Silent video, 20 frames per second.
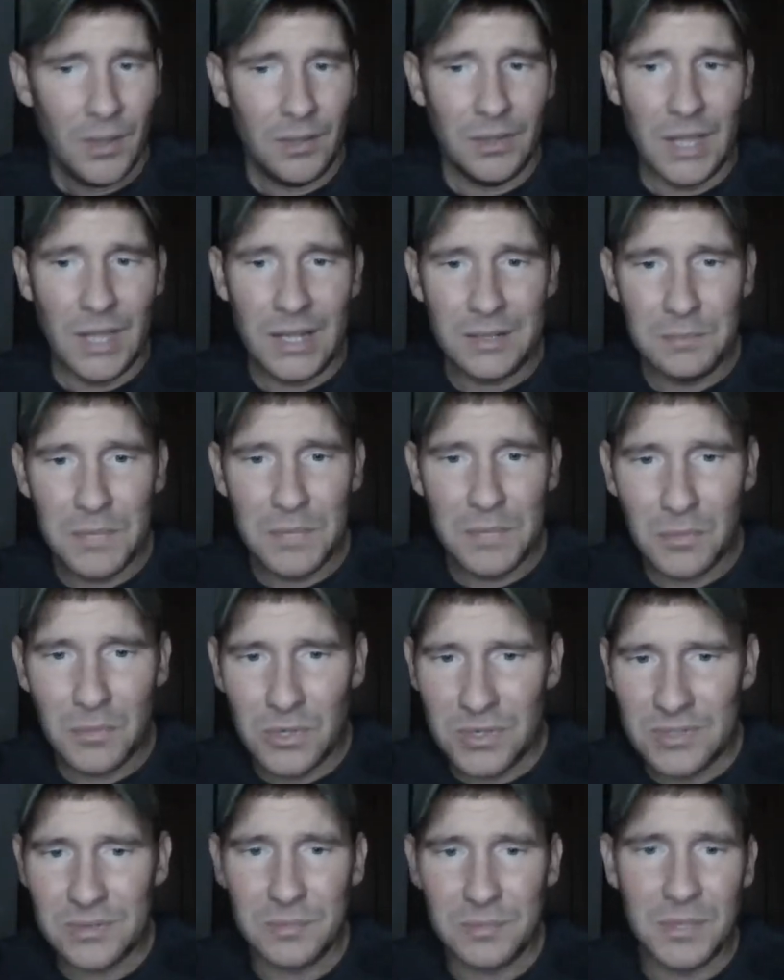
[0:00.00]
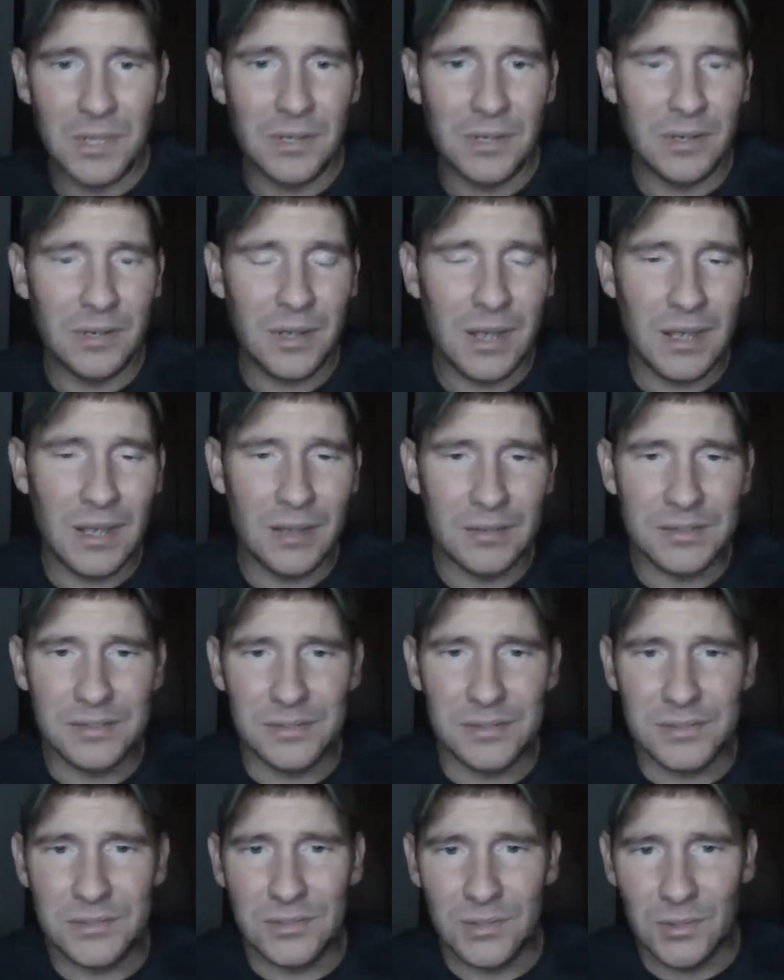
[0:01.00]
A lot of memories are made in
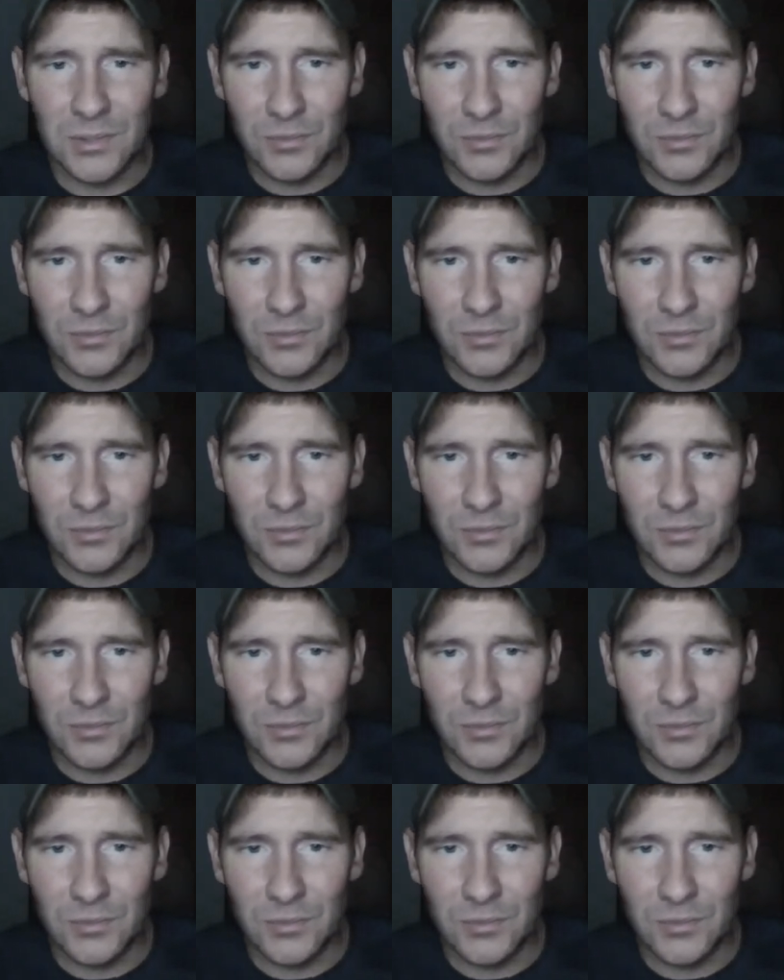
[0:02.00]
houses,